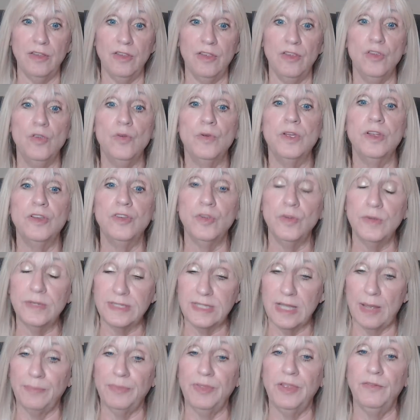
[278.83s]
you could do
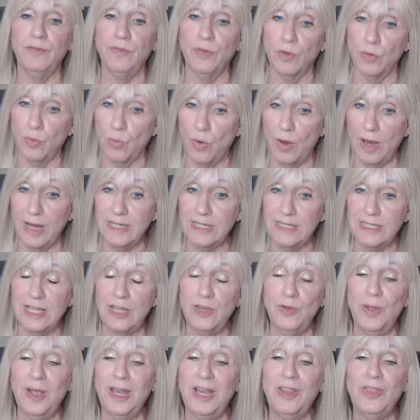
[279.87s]
something for Christ that
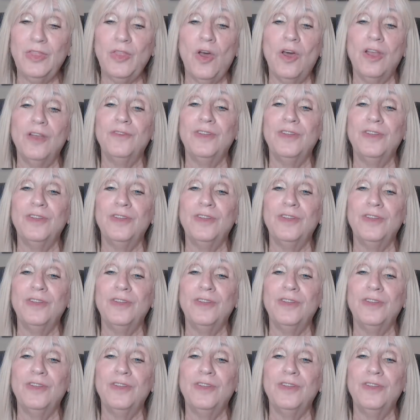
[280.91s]
you hadn't thought